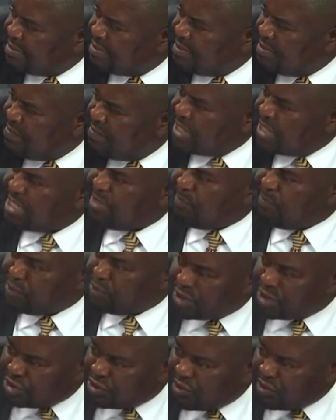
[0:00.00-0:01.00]
But the
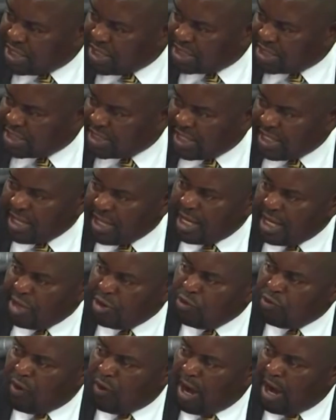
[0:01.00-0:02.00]
position is,
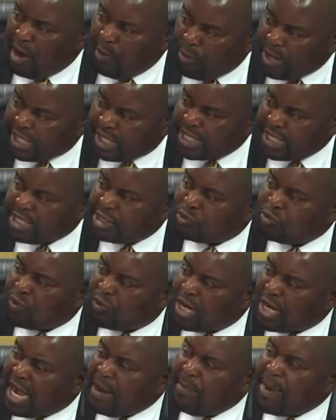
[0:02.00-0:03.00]
you are working to
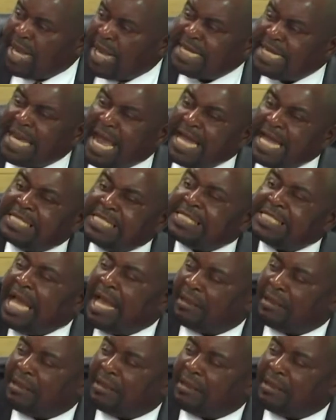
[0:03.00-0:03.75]
come and answer.